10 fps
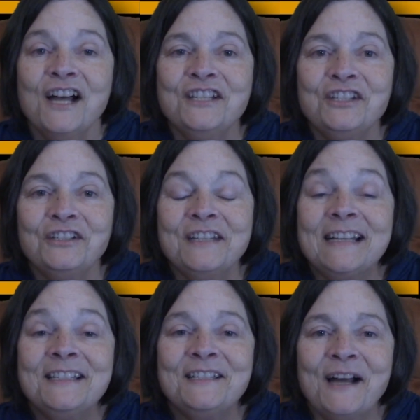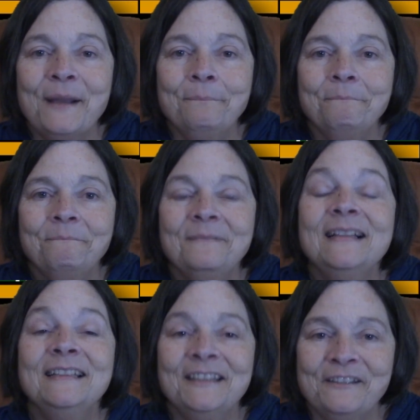Until next time,
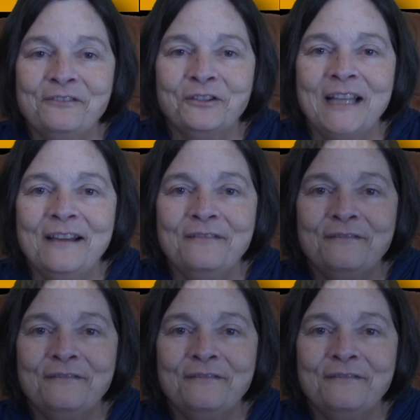live your life.